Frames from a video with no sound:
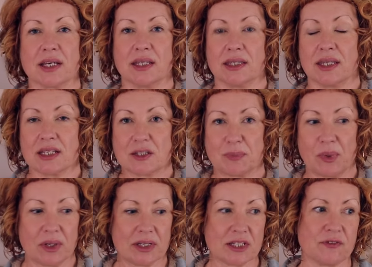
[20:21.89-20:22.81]
and that the
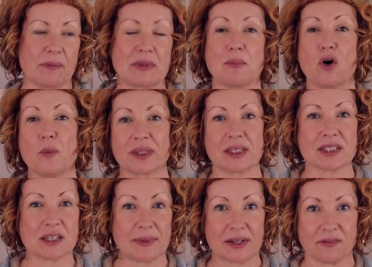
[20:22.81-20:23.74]
experience from the moment that
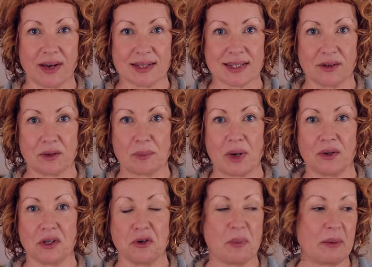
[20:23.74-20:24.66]
somebody finds out
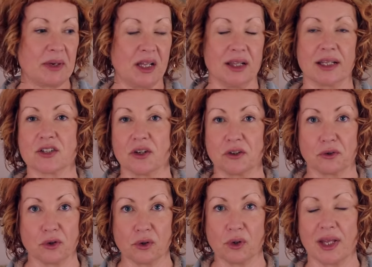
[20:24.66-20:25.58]
about you, maybe clicks on your
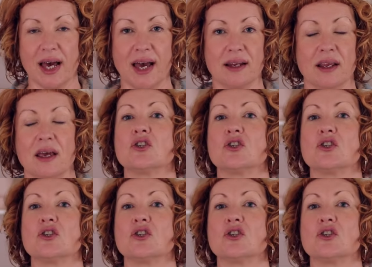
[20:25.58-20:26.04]
Google ad,